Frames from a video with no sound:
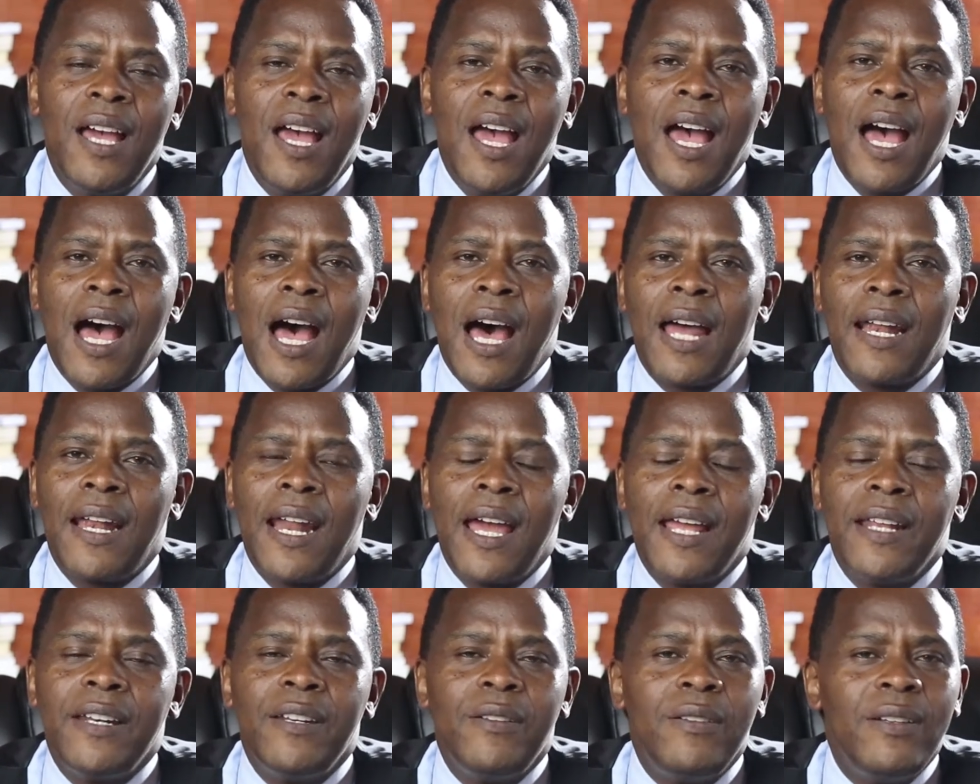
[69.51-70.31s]

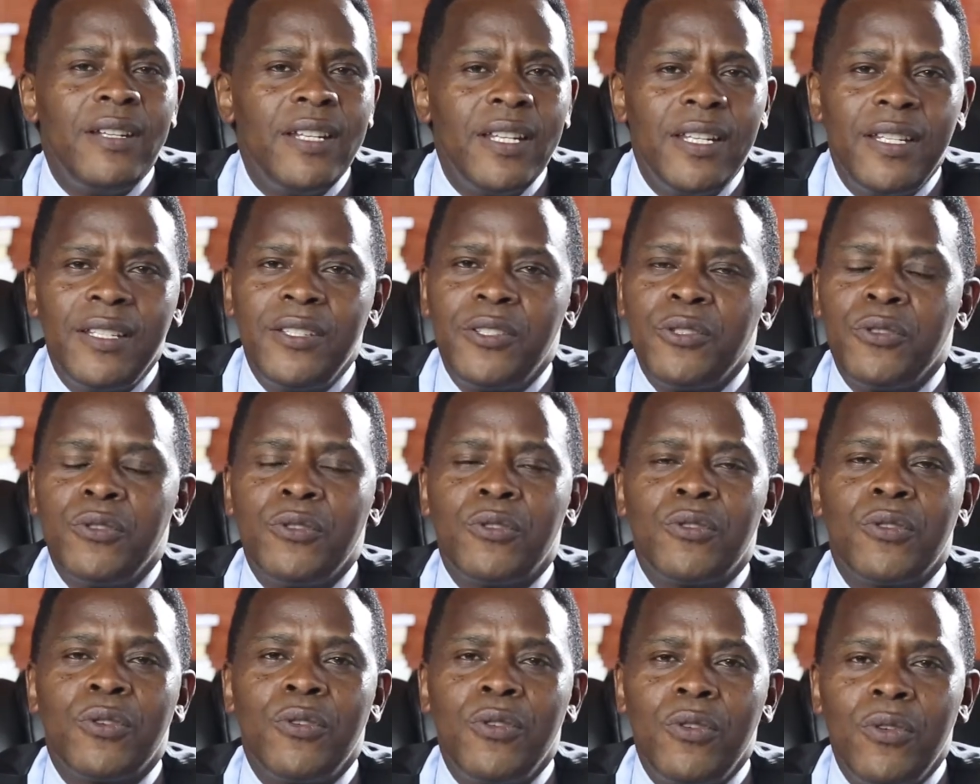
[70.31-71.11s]
and I need you
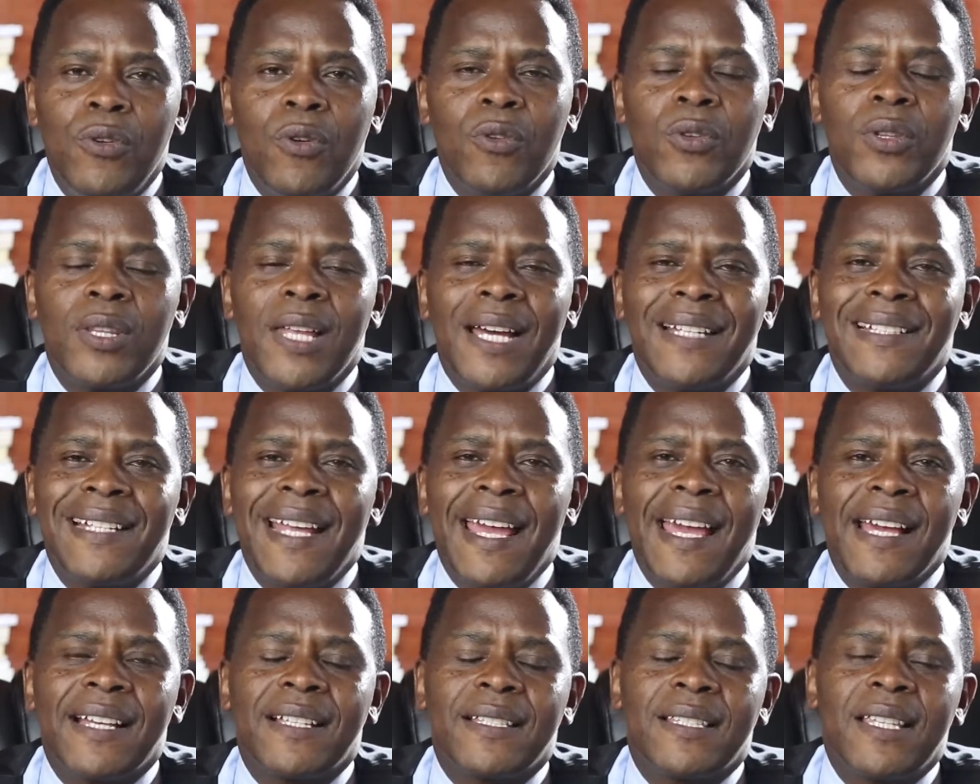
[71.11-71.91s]
to know
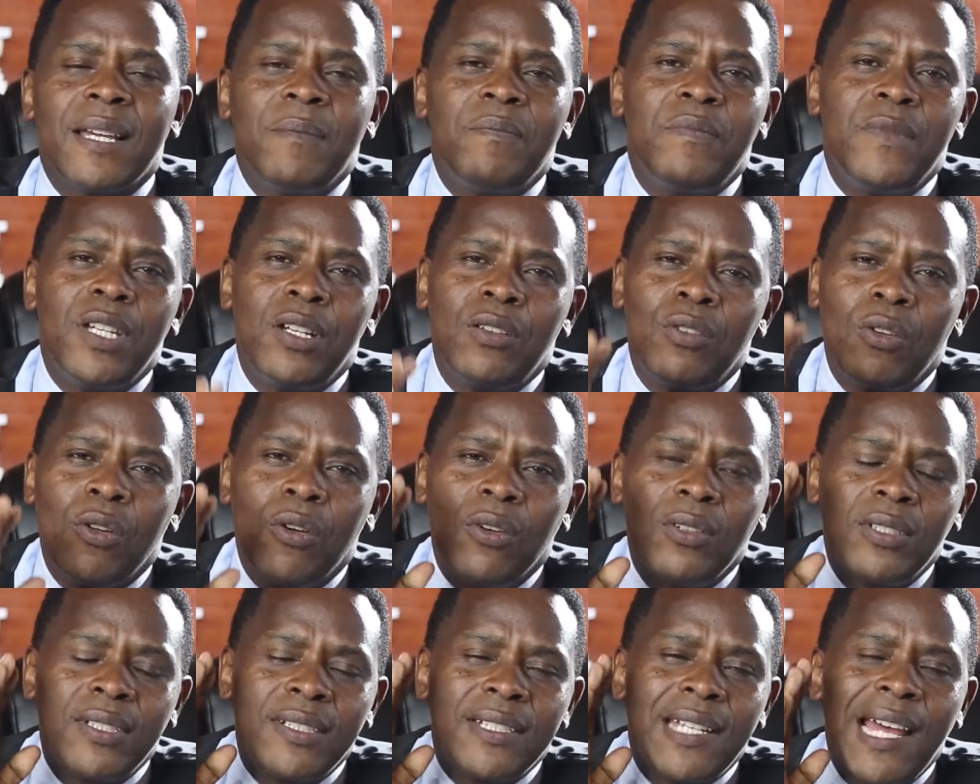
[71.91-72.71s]
that except the
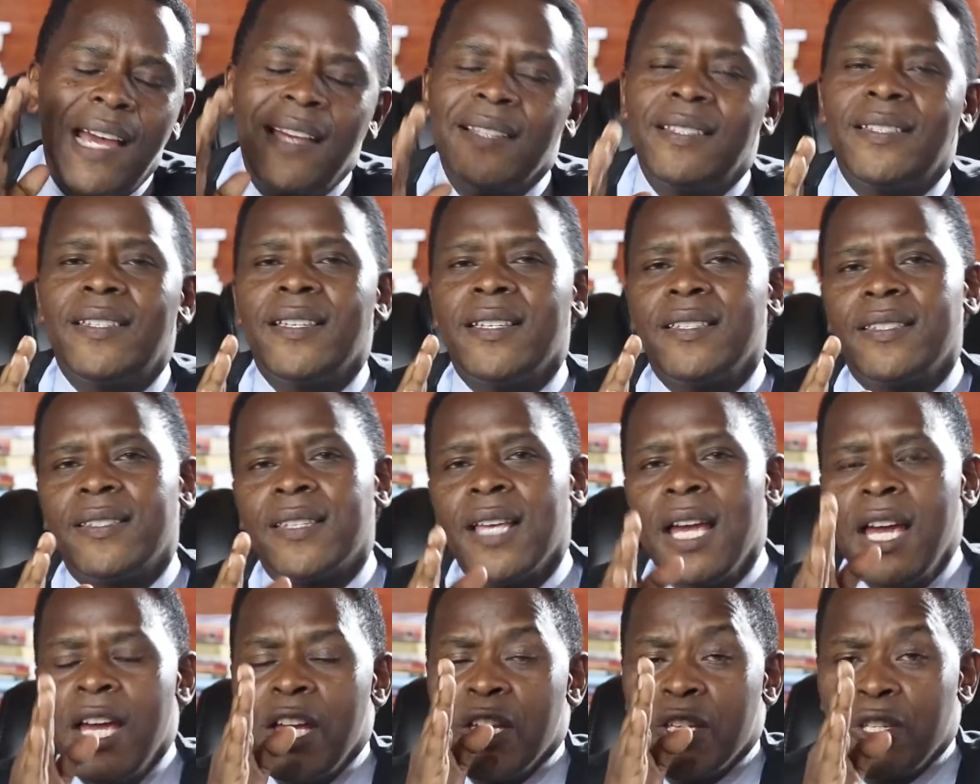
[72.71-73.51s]
Lord
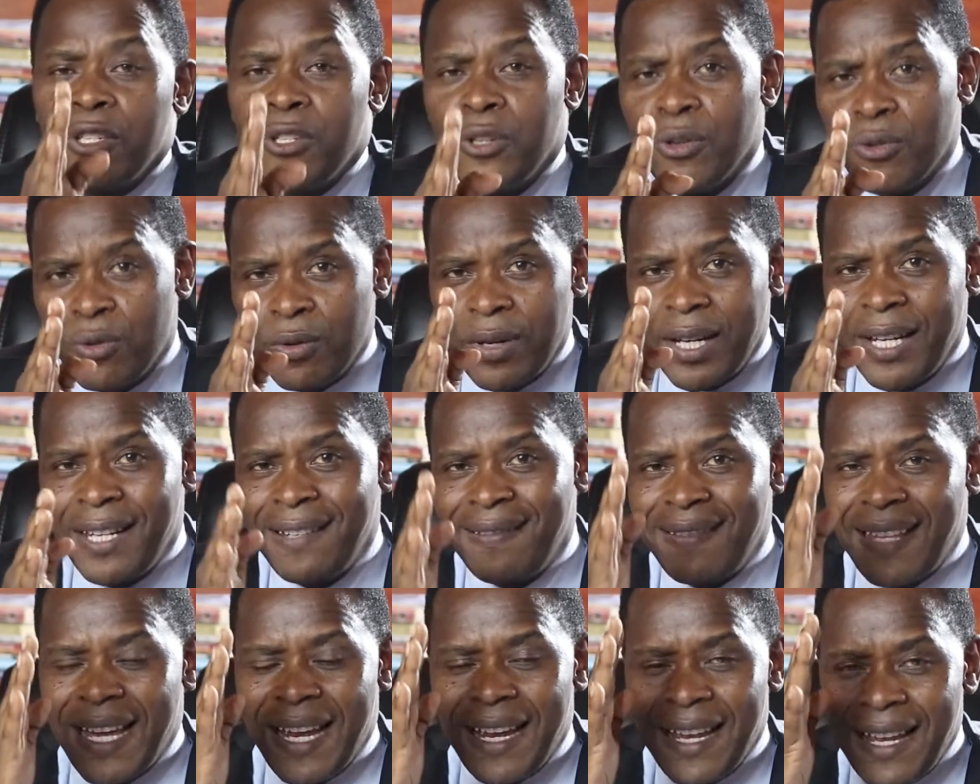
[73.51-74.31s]
touches you
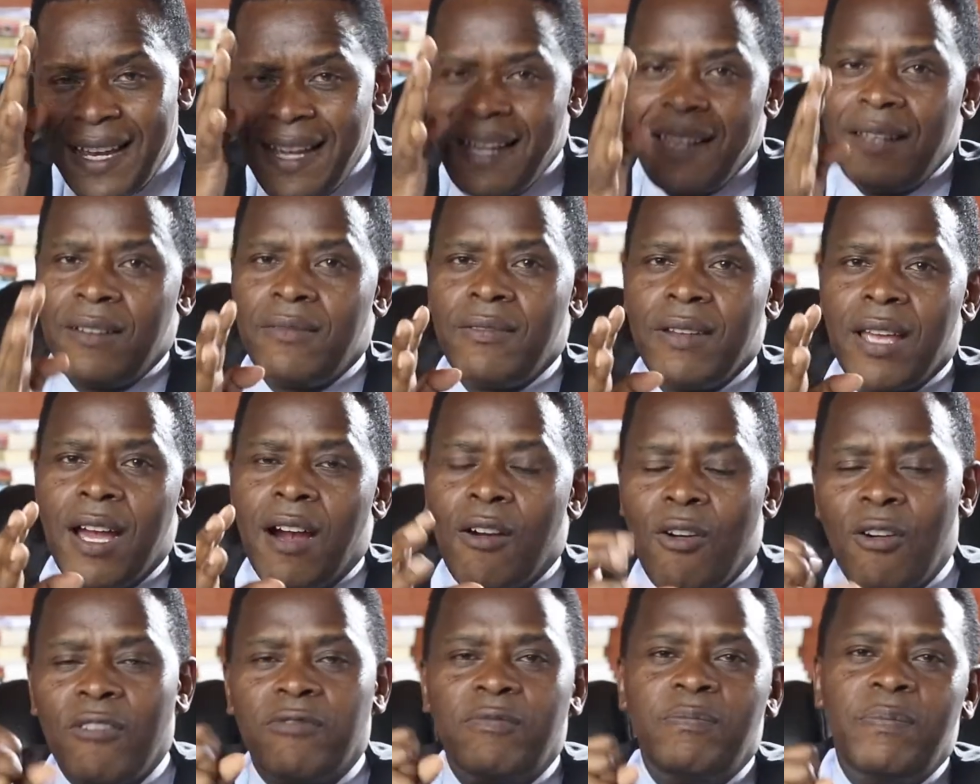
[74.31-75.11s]
in the area
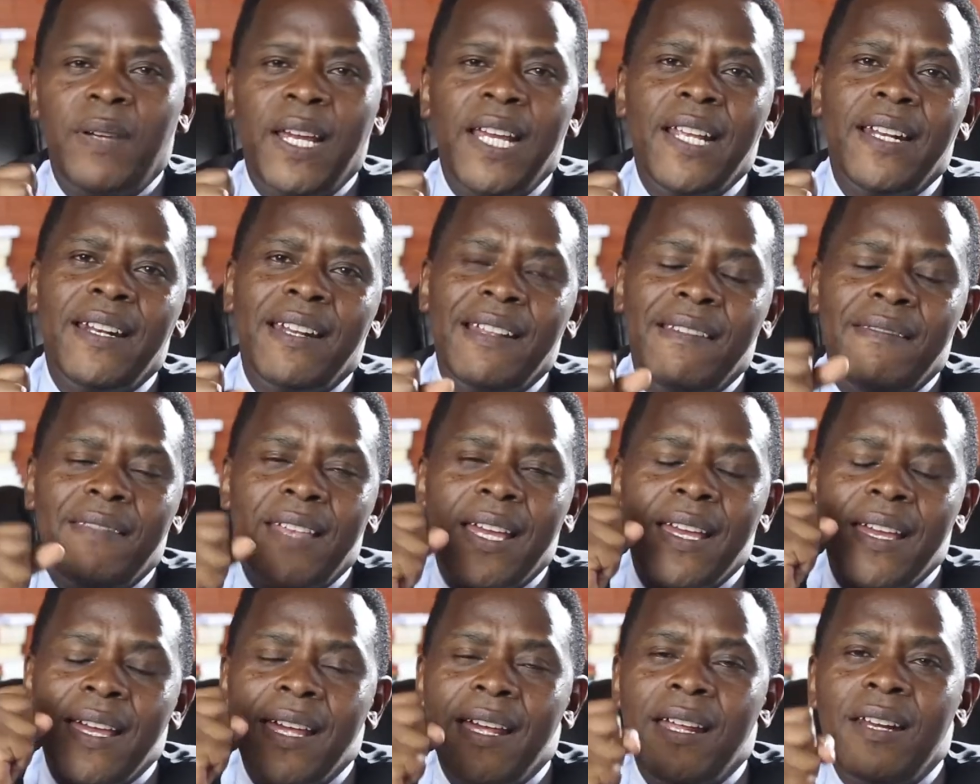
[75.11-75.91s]
of pain, in
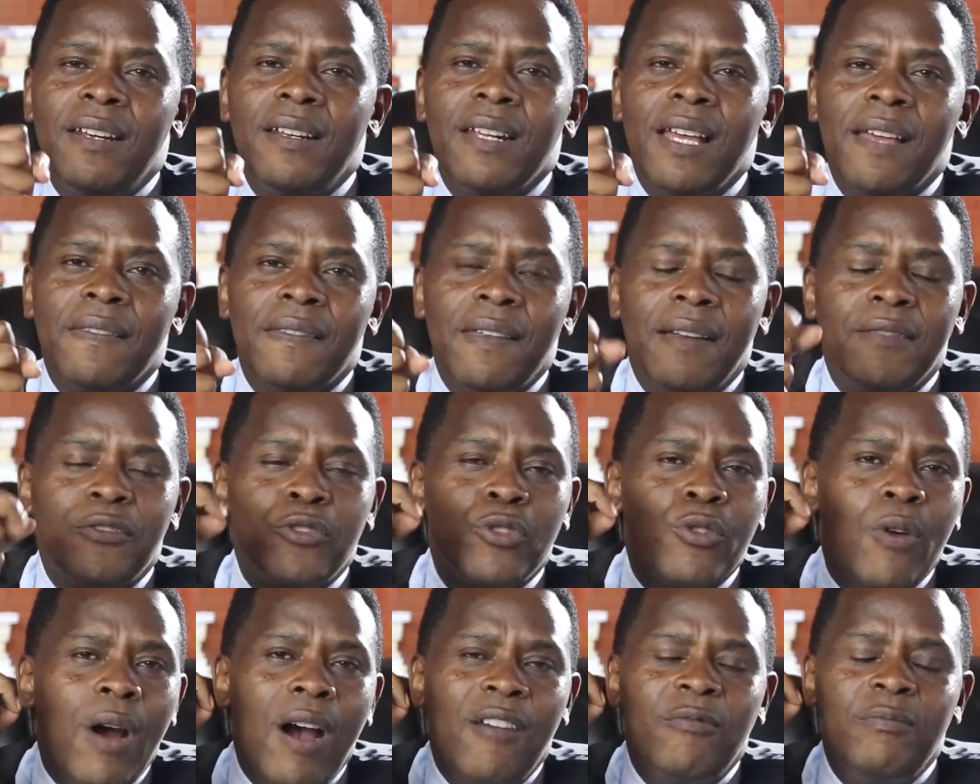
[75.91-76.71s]
the area
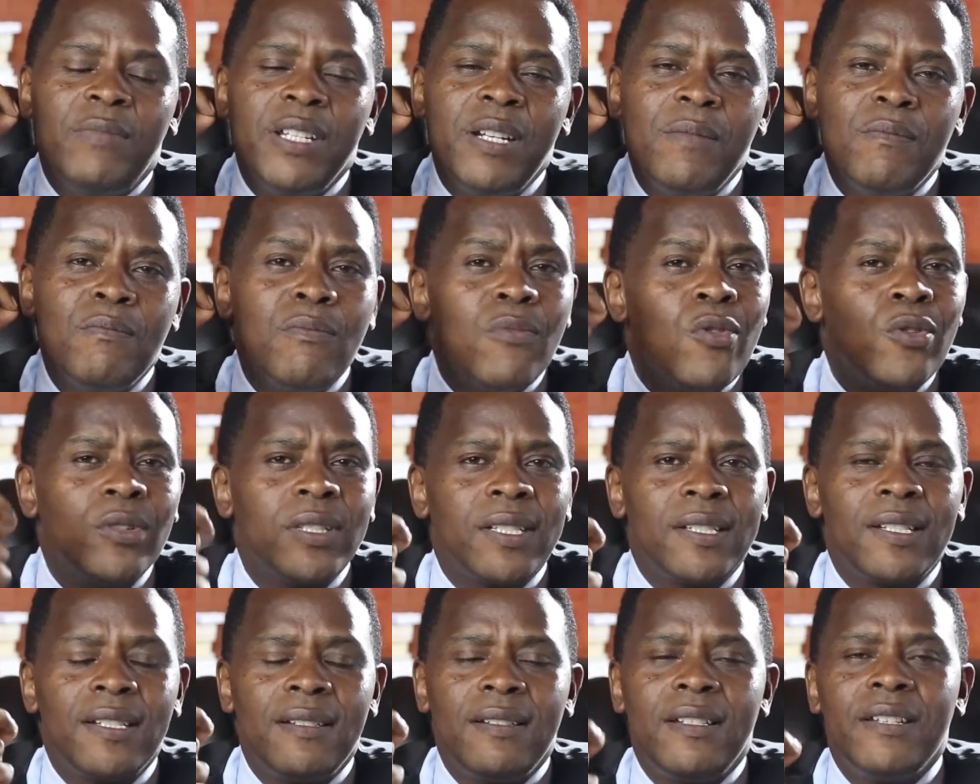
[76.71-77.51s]
that you have been
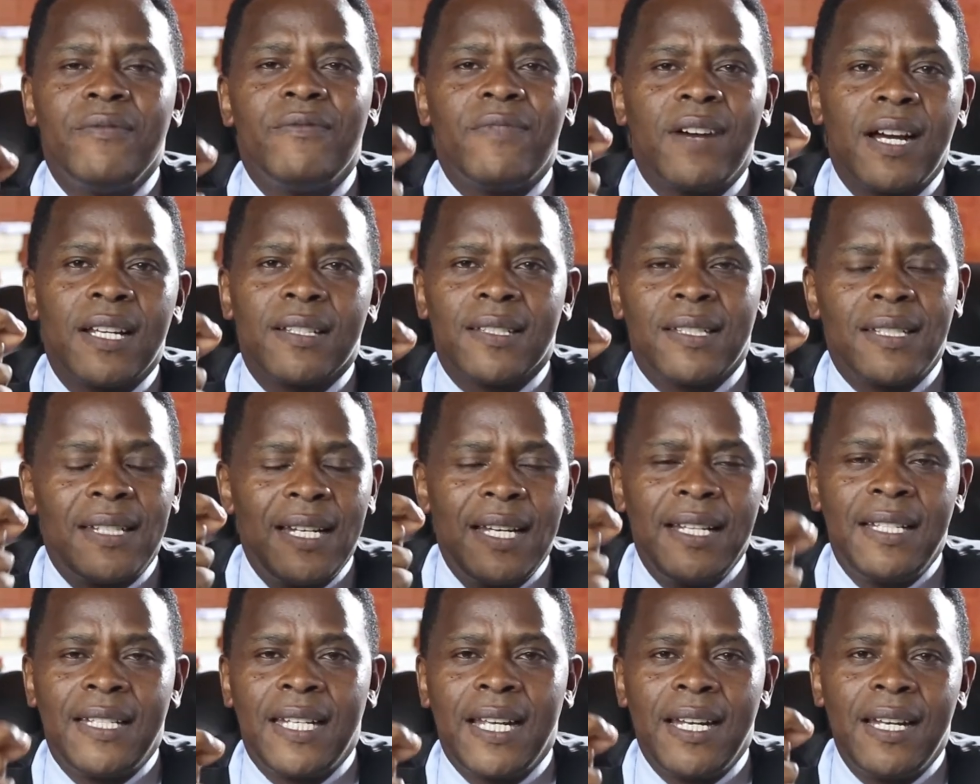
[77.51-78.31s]
most
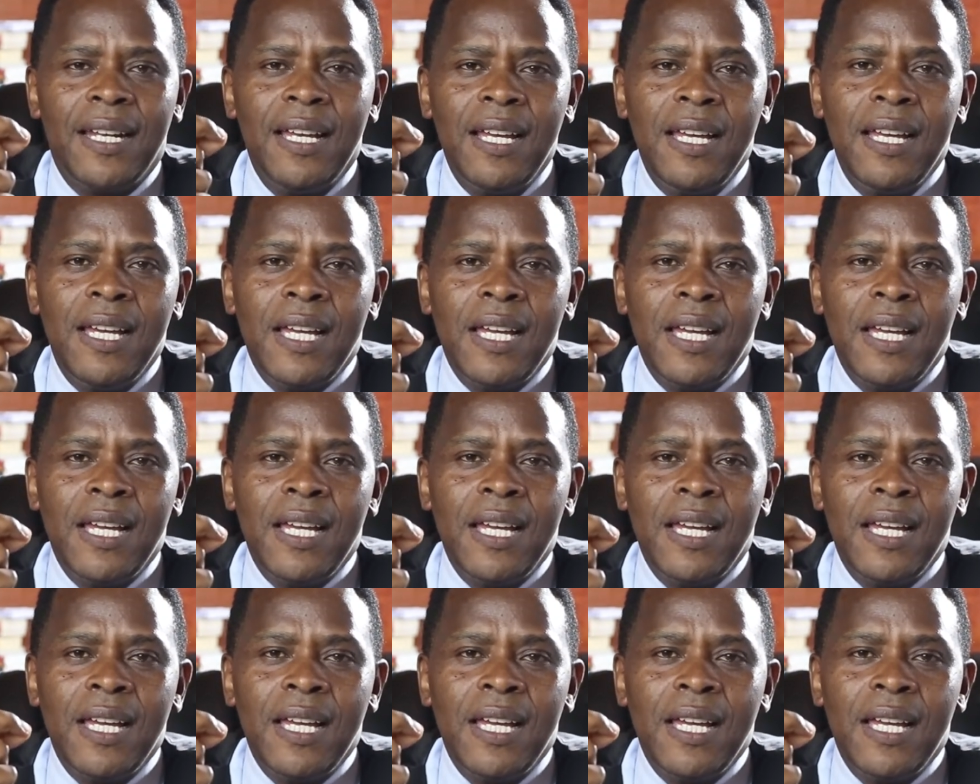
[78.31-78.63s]
devastated,